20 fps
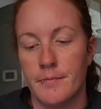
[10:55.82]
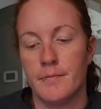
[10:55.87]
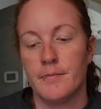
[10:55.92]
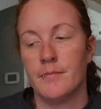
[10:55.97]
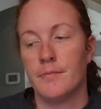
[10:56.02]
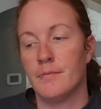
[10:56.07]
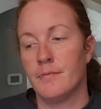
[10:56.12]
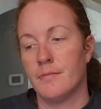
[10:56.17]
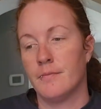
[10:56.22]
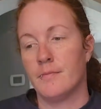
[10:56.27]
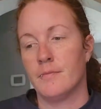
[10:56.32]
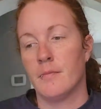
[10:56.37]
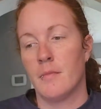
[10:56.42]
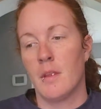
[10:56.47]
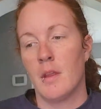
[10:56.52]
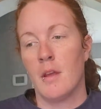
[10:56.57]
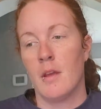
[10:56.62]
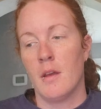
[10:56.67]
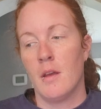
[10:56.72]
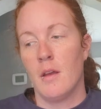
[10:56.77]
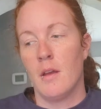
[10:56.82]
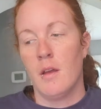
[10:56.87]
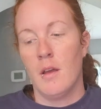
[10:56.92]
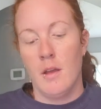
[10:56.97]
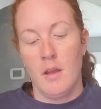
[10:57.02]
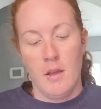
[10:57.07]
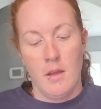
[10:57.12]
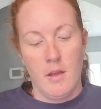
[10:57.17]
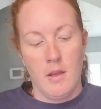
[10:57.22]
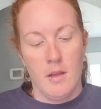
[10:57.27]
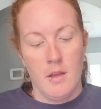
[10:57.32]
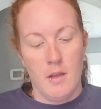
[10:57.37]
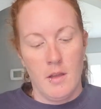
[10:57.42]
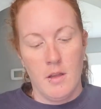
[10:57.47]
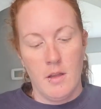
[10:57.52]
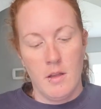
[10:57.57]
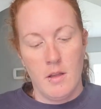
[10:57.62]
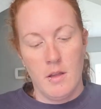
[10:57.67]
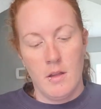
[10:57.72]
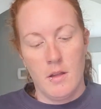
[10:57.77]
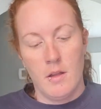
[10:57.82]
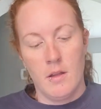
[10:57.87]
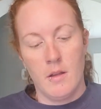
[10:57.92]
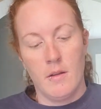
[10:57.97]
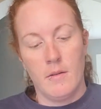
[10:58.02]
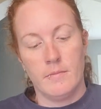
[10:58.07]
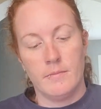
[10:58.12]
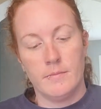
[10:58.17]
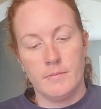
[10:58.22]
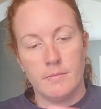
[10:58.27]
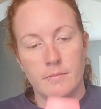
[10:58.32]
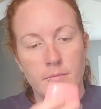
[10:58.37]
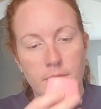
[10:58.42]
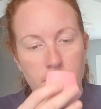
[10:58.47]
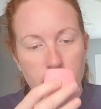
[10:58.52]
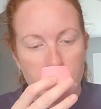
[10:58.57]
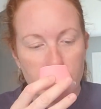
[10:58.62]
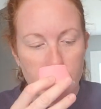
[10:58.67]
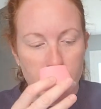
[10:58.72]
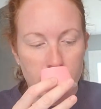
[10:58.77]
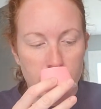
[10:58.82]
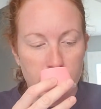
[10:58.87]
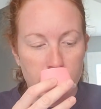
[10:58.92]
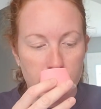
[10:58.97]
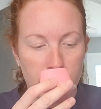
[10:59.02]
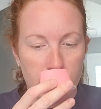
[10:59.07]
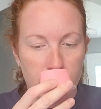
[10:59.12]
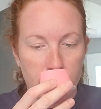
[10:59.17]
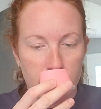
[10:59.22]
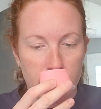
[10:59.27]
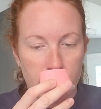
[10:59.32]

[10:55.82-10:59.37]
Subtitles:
Nothing is said.